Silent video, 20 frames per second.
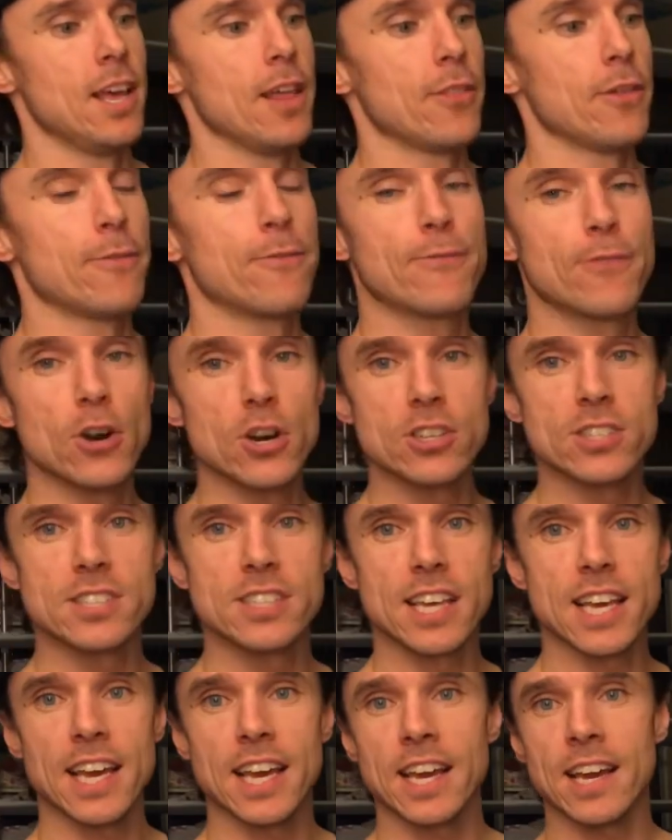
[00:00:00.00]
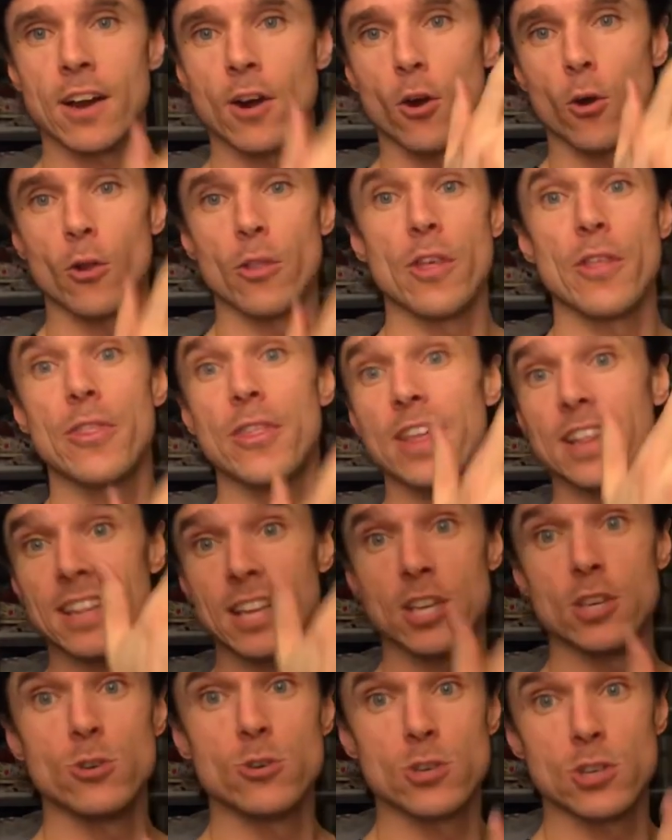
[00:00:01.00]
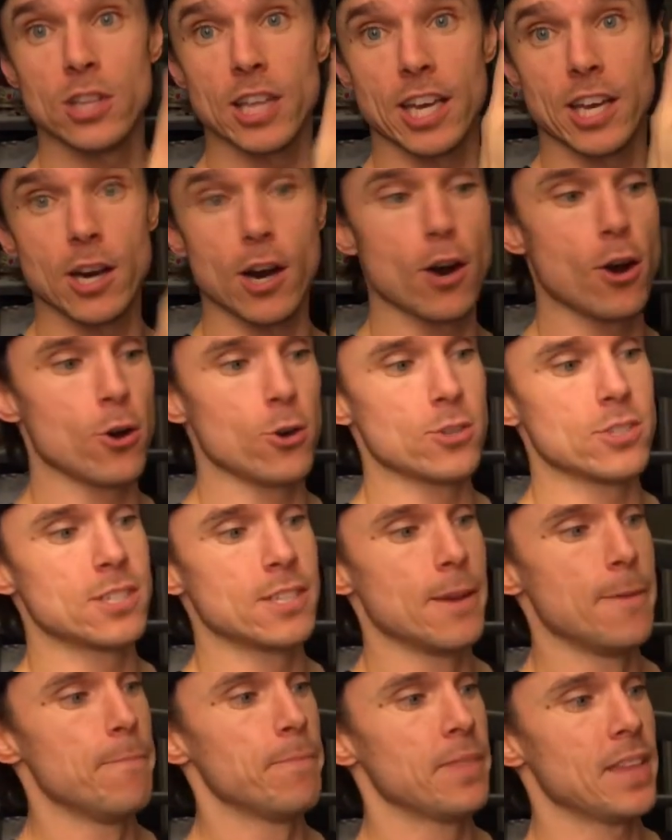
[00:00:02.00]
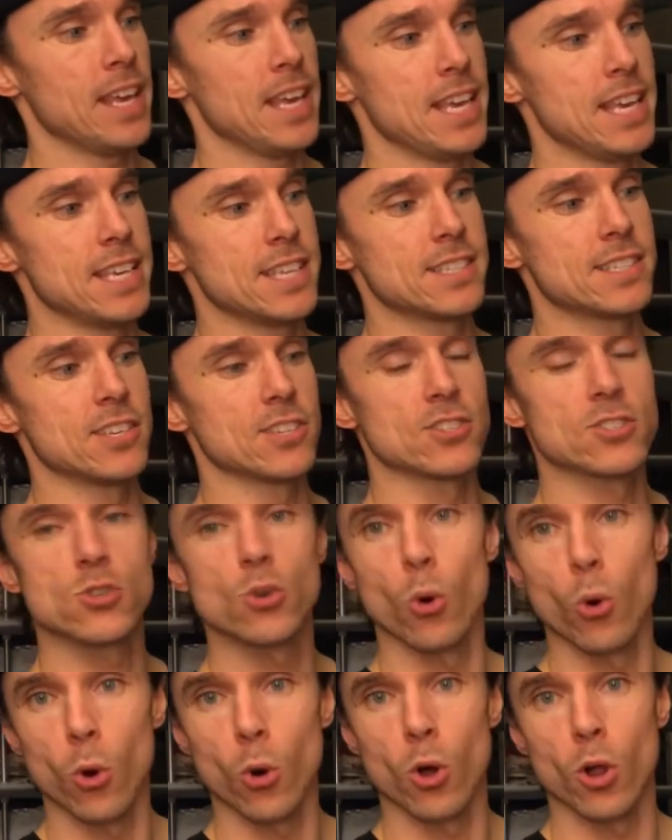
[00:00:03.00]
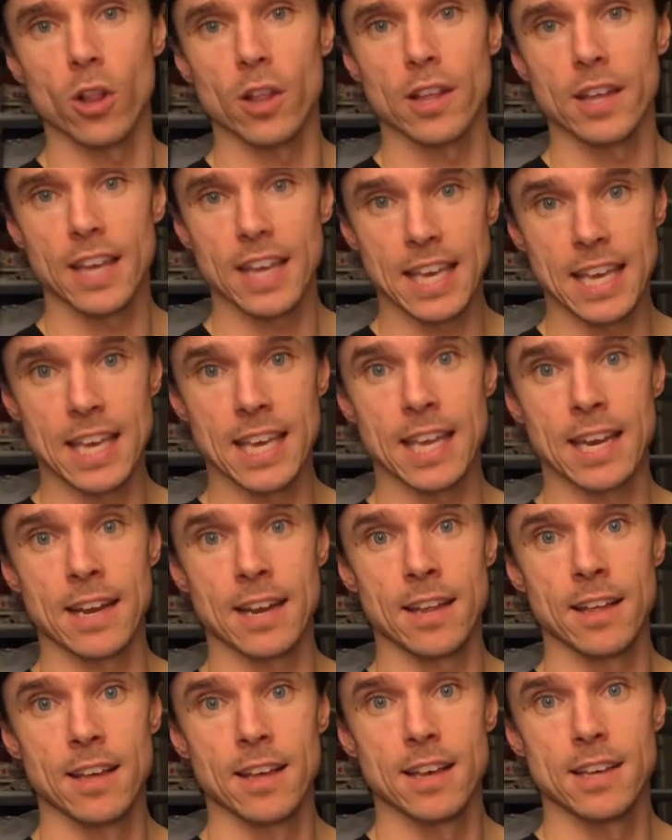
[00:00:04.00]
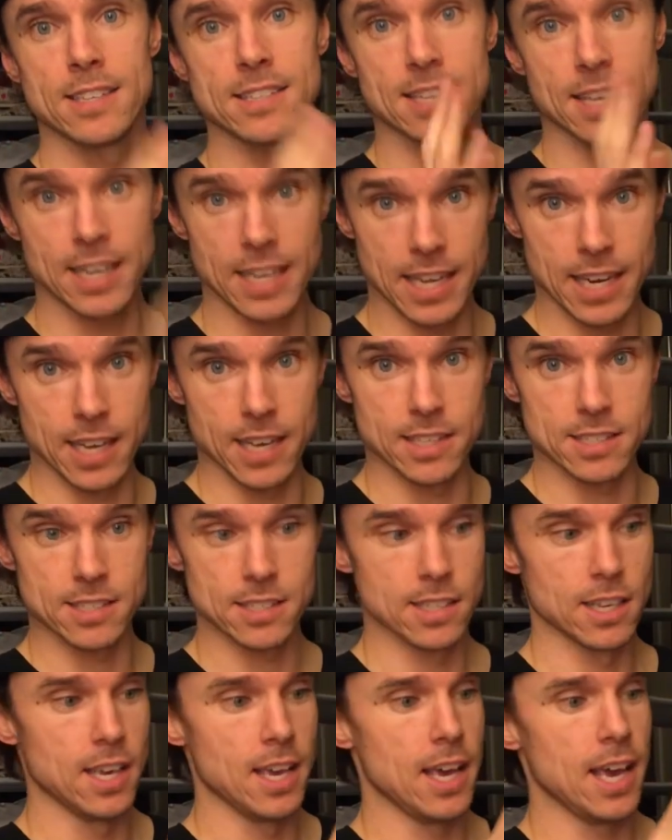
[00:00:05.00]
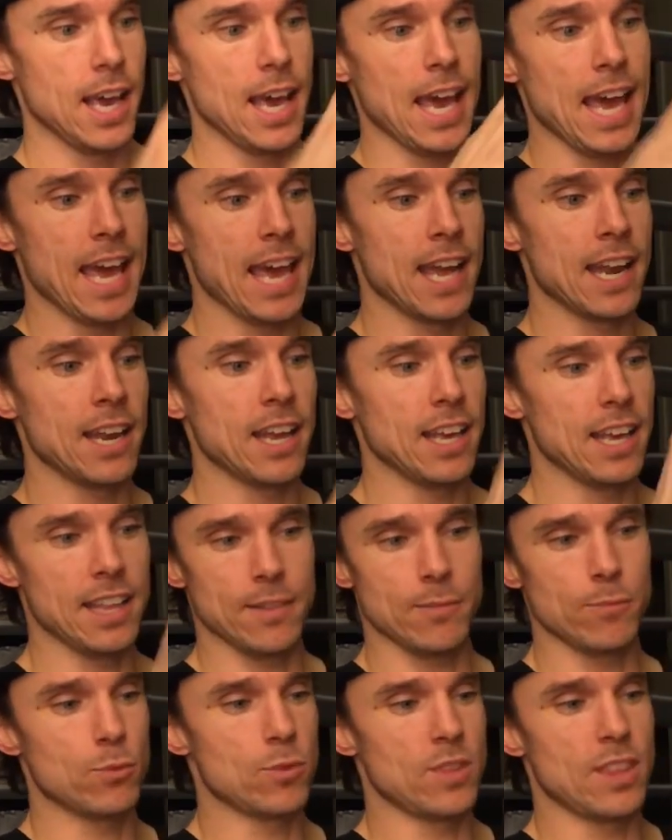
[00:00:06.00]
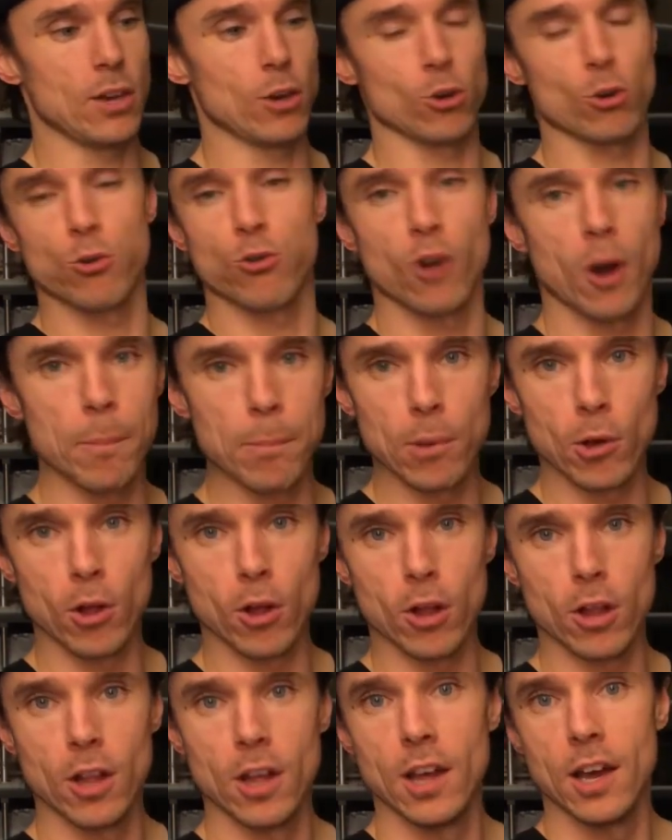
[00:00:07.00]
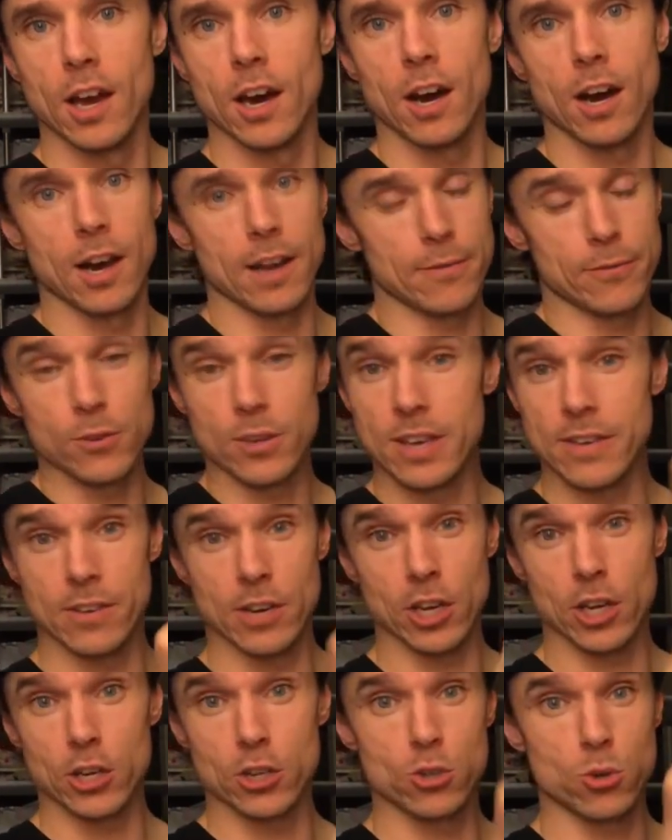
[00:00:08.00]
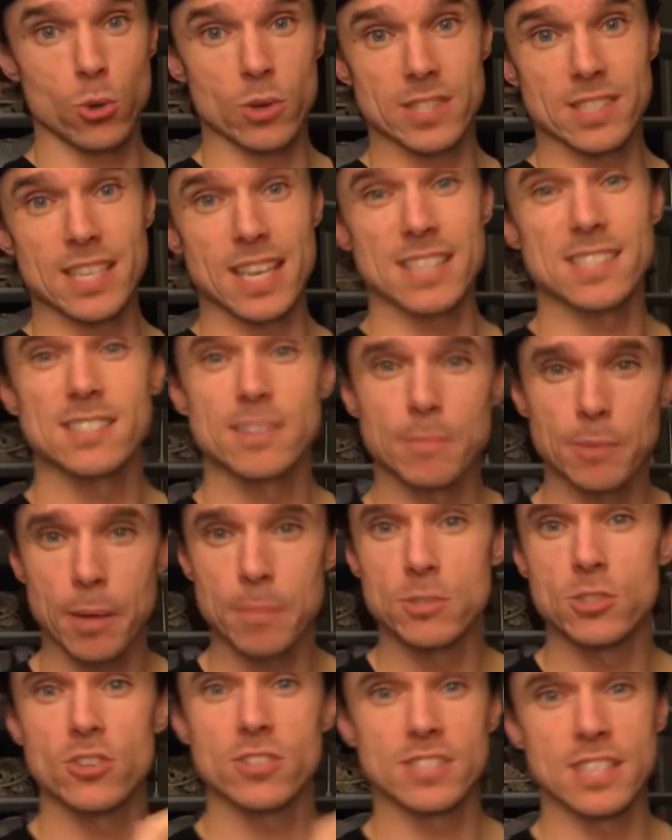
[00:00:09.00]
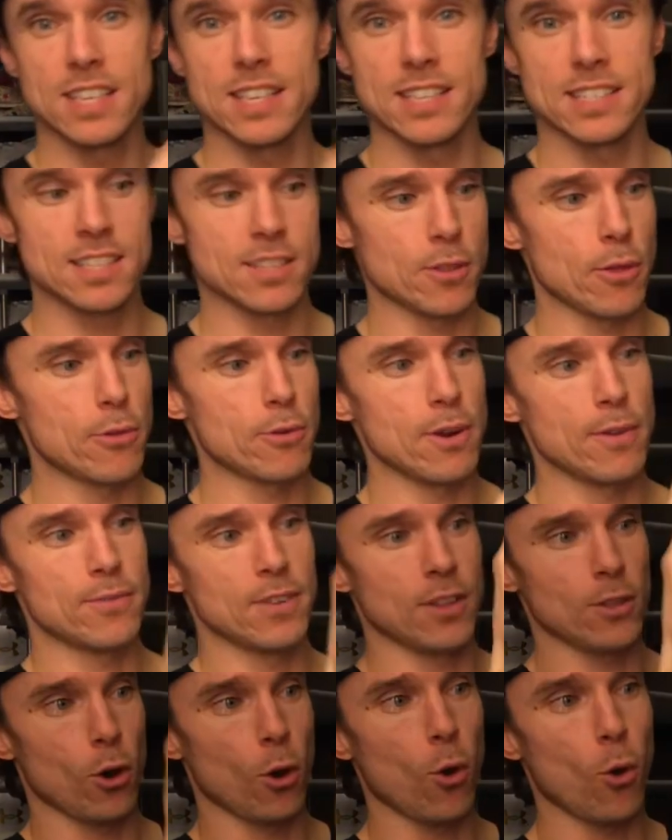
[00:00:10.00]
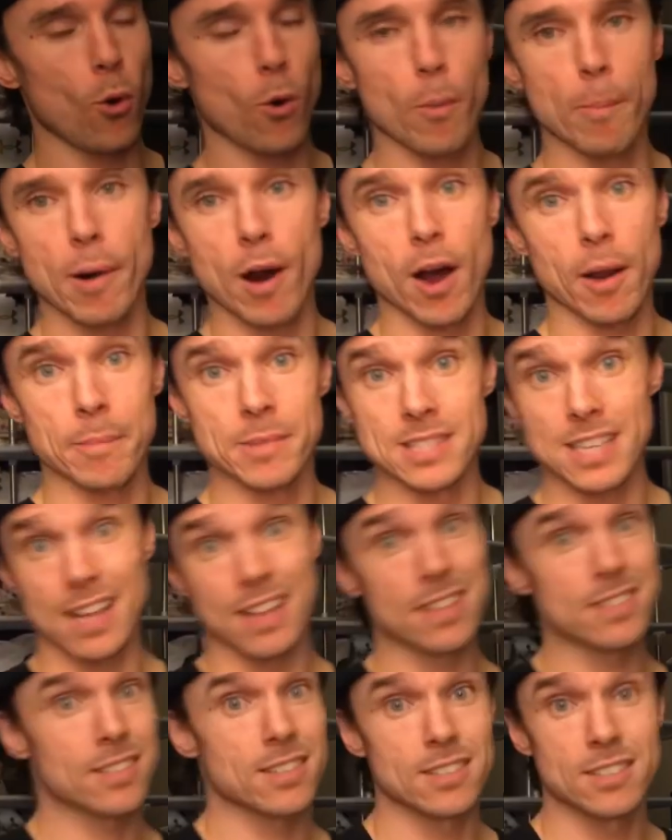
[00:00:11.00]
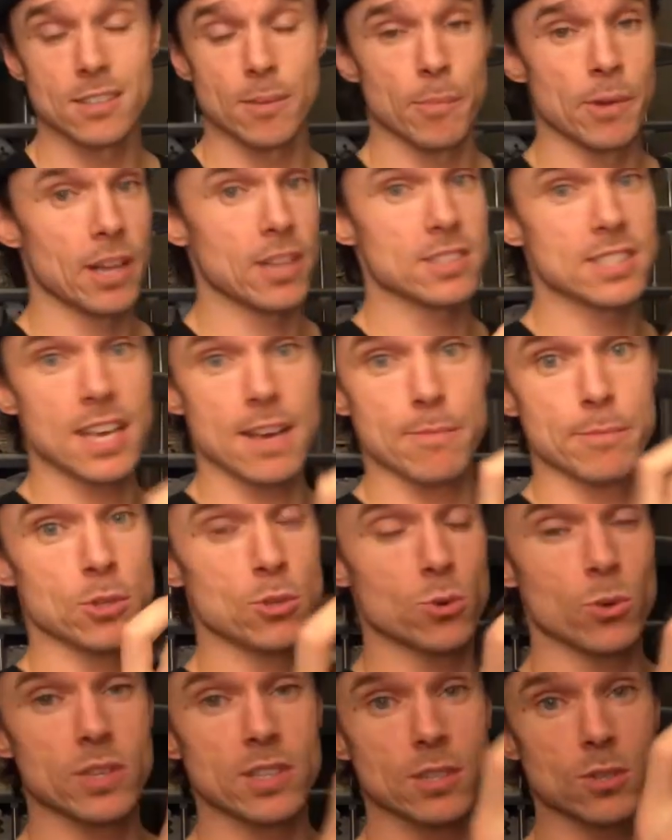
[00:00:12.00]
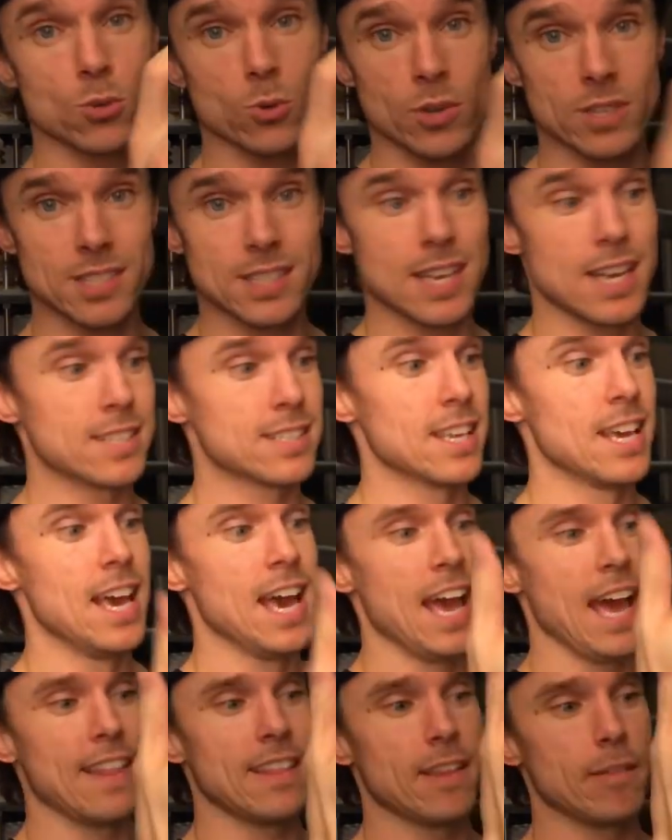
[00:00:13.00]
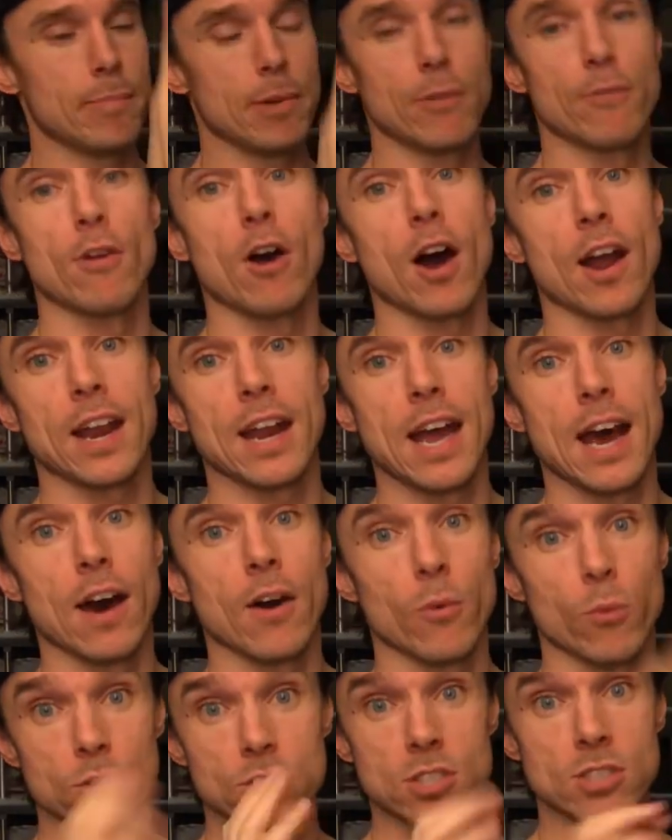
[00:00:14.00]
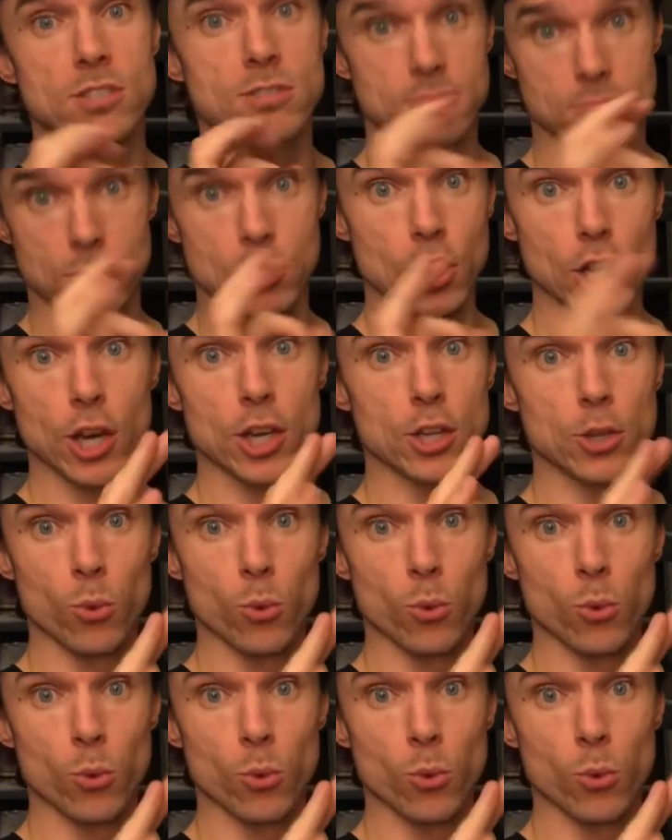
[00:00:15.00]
The first thing, or the thing that usually goes, is the sole in Sanitas, and they'll crumble if you give it a good twist test. Sometimes you'll see these in the thrift and the whole bottom is out. That's because someone else gave them the twist test and they've been rotted out, which is good.